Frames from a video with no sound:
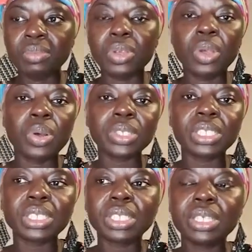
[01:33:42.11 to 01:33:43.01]

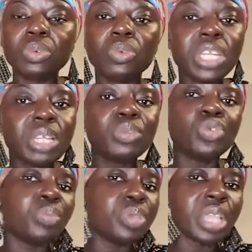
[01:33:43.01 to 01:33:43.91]
because when him
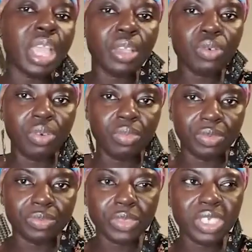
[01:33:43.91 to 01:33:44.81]
do be a
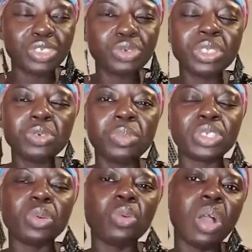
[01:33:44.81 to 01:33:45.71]
komo into
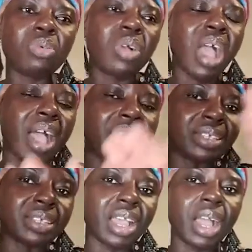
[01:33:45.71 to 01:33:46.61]
1% kwakwa
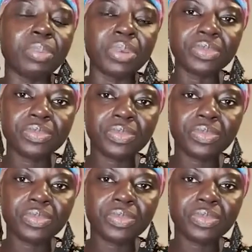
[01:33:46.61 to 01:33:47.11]
are they up.